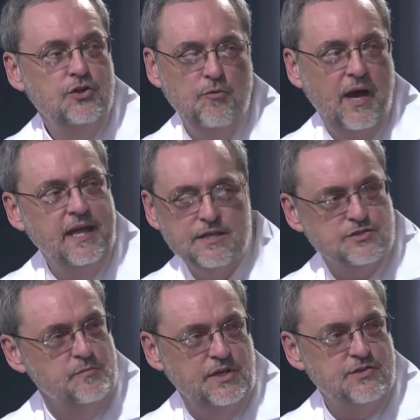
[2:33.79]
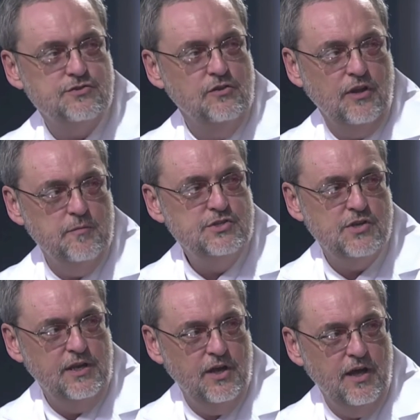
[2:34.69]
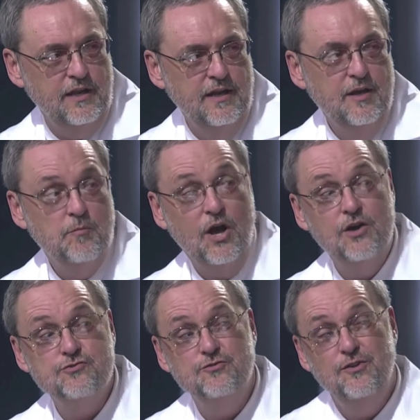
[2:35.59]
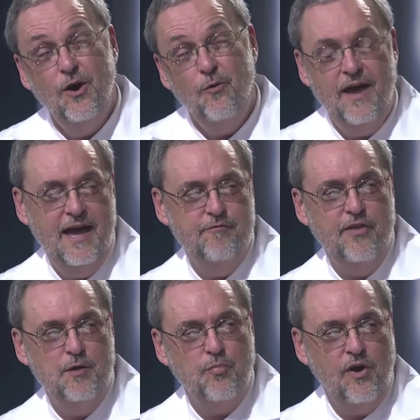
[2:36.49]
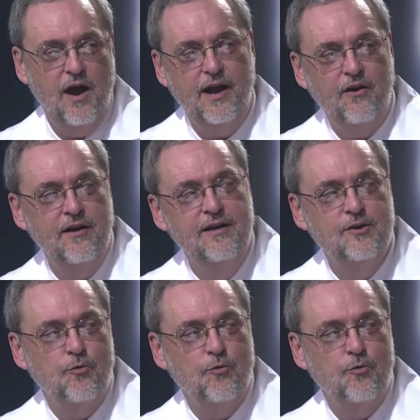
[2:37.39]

you may get some additional imaging done because you don't have that prior